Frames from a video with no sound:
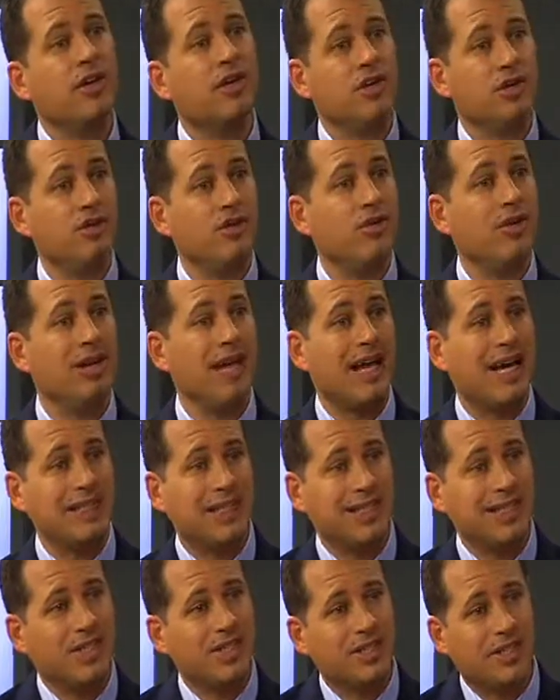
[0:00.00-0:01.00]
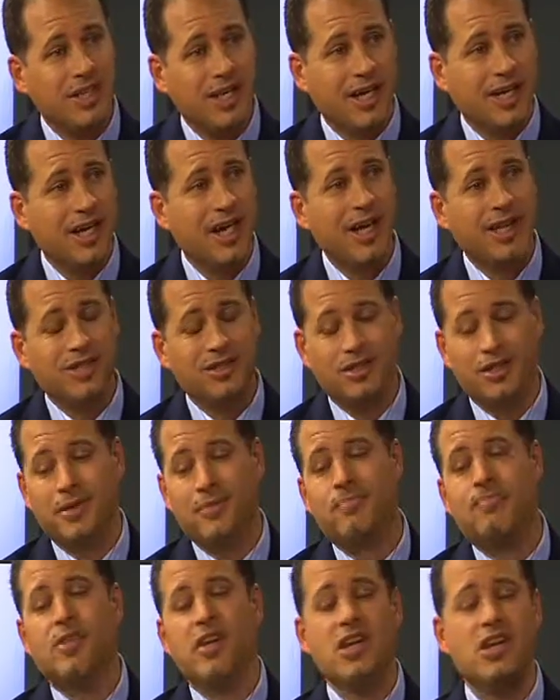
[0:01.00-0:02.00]
utilizing this technology.
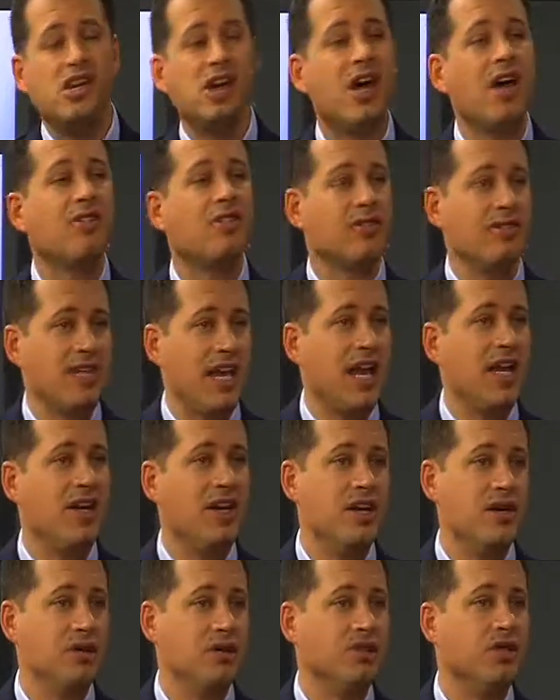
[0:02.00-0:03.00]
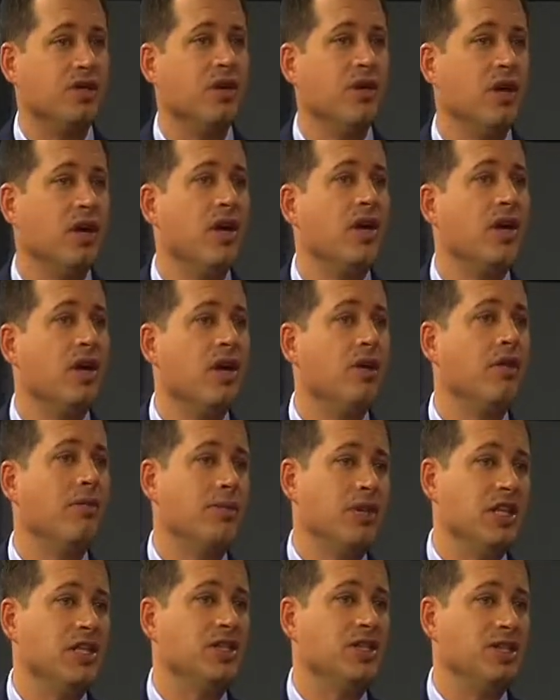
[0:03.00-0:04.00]
In another 10 years, it'll
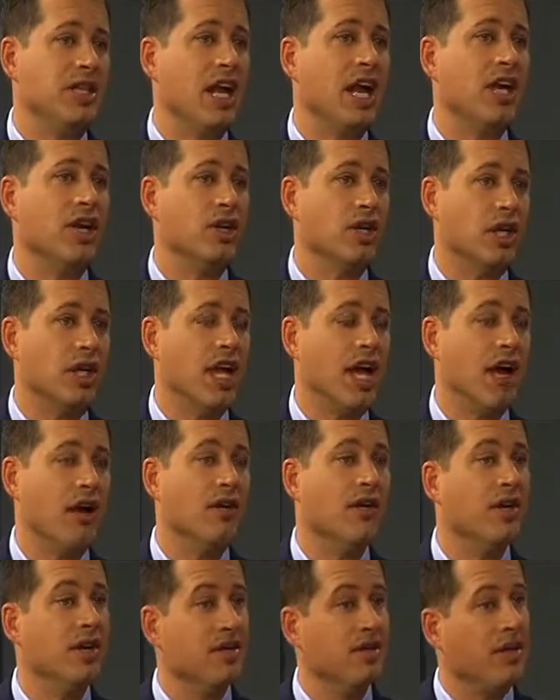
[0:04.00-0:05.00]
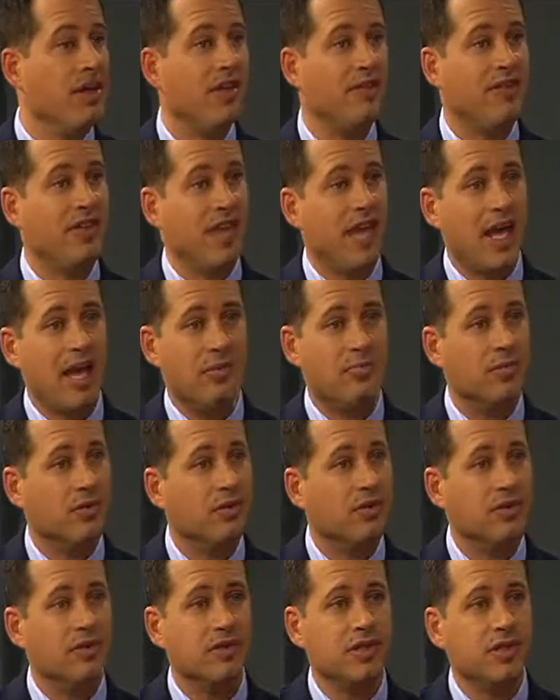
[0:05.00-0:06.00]
be the standard of care. It's FDA
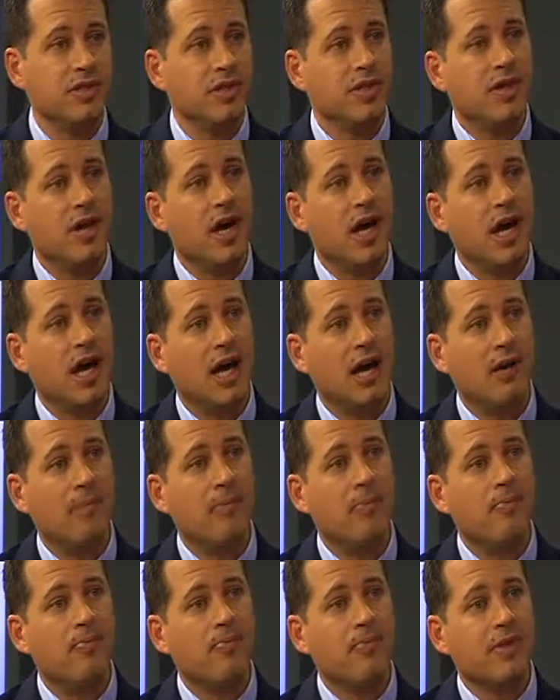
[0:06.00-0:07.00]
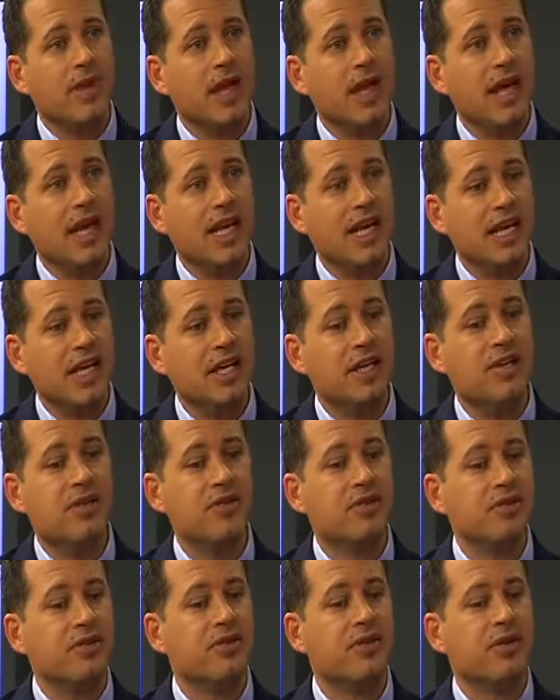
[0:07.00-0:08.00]
approved, um, and it
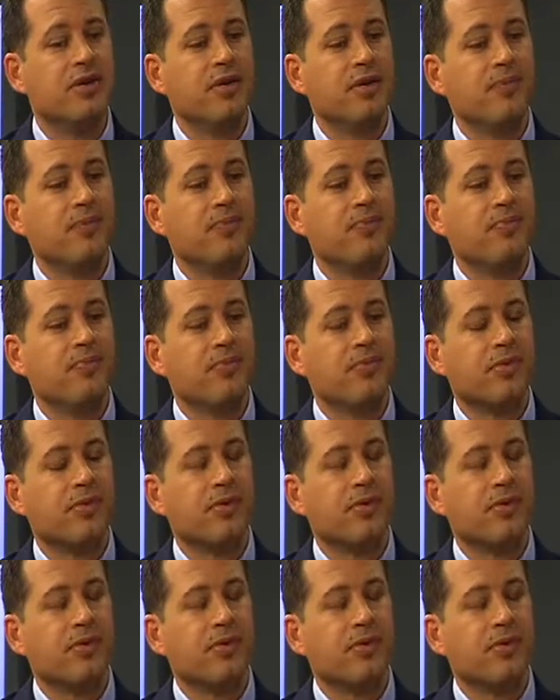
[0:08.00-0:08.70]
is. But the